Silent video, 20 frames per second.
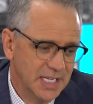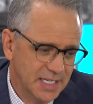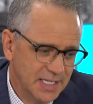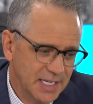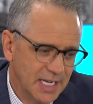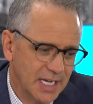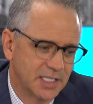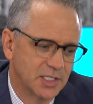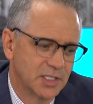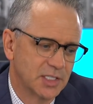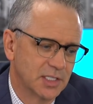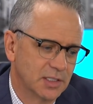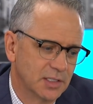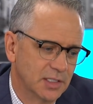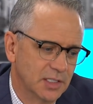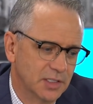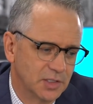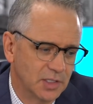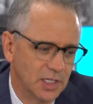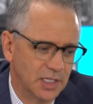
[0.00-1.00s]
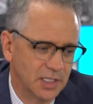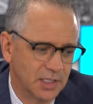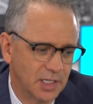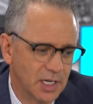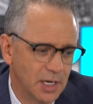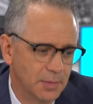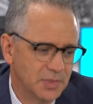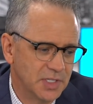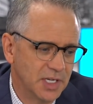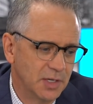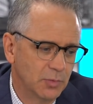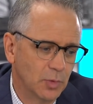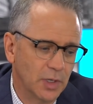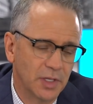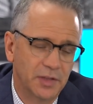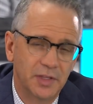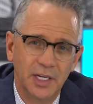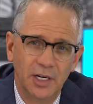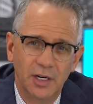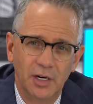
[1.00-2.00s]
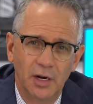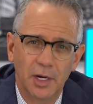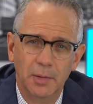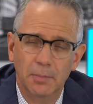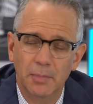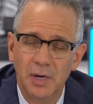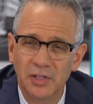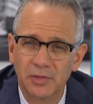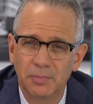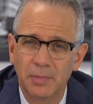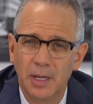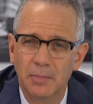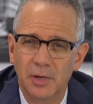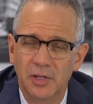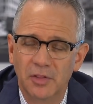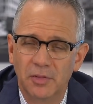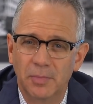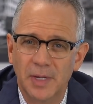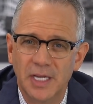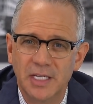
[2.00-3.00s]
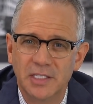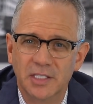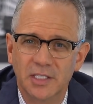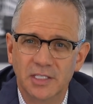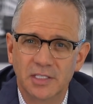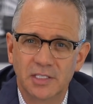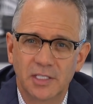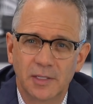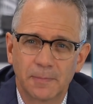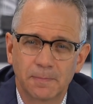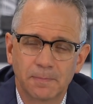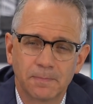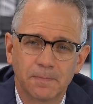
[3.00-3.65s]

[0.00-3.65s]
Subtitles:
index comes in with here on a month-by-month basis,